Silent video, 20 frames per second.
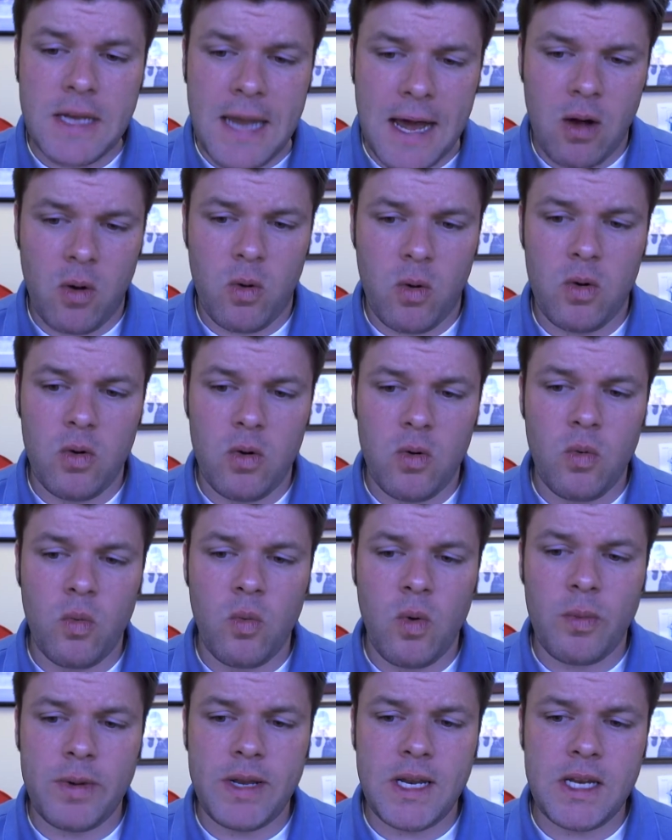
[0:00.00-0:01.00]
Now,
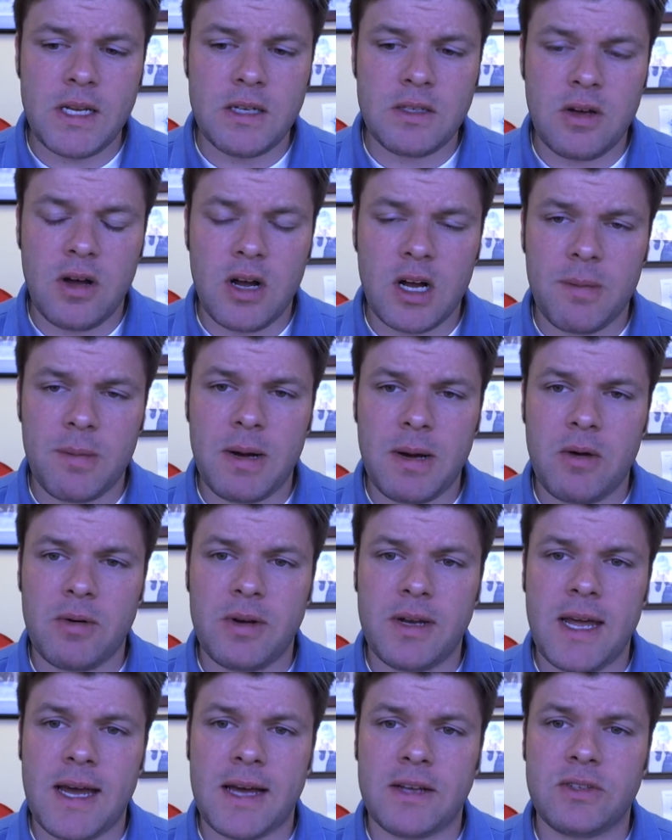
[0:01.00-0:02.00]
what we need to talk
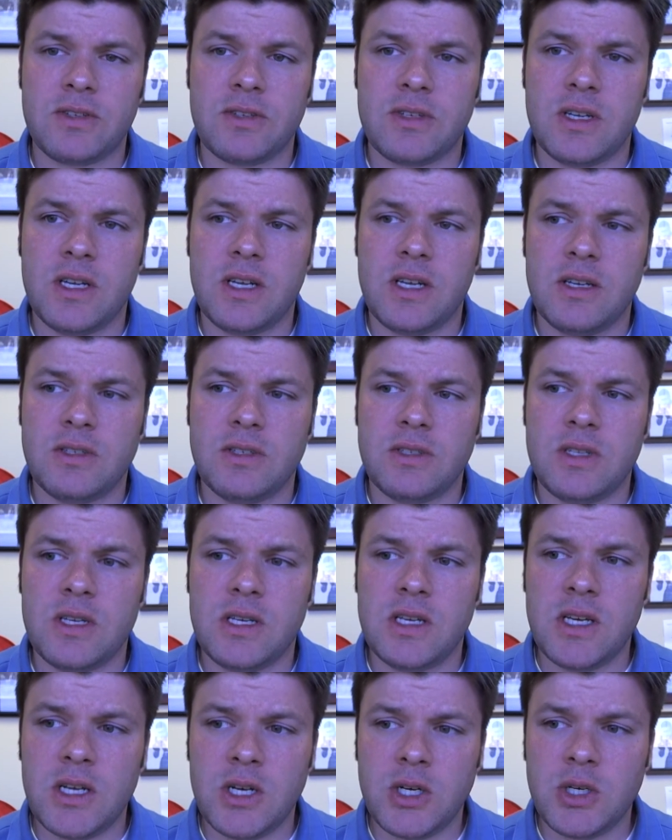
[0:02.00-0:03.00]
about next is
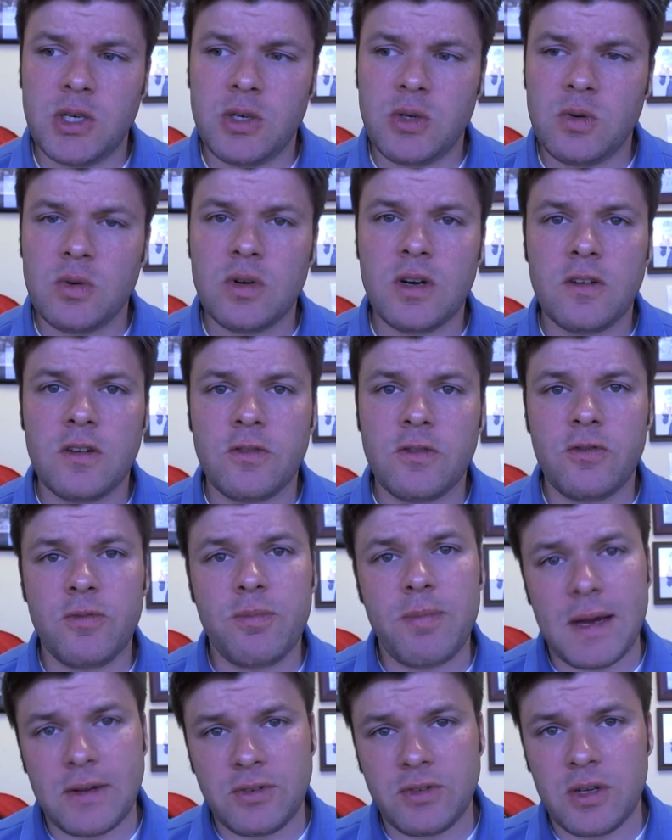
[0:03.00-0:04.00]
the issue of
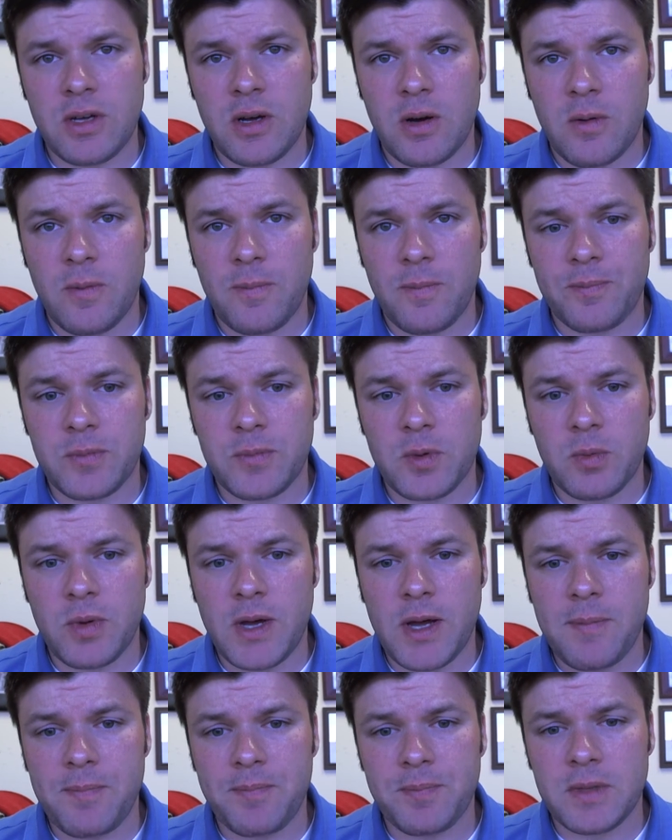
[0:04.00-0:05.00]
Mexico.
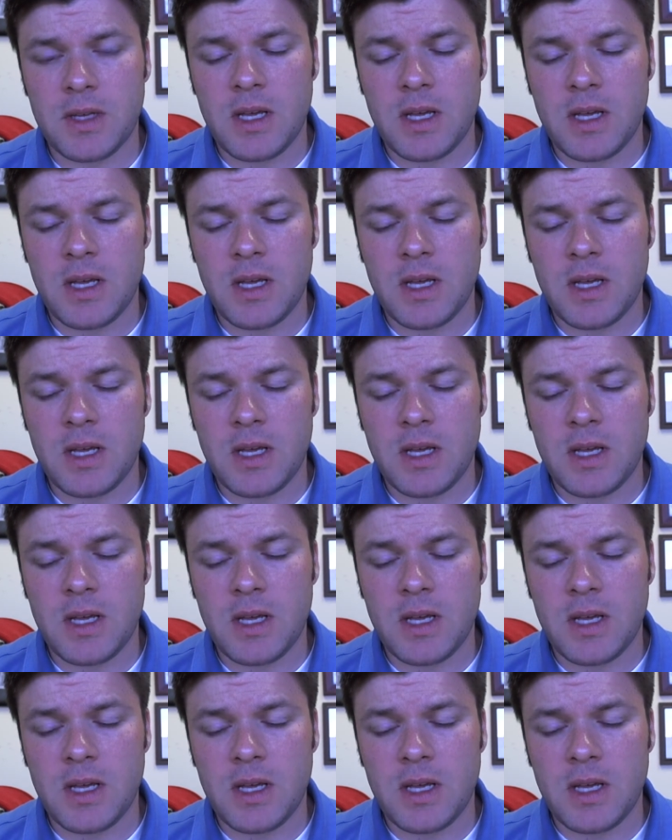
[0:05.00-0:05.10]
Okay?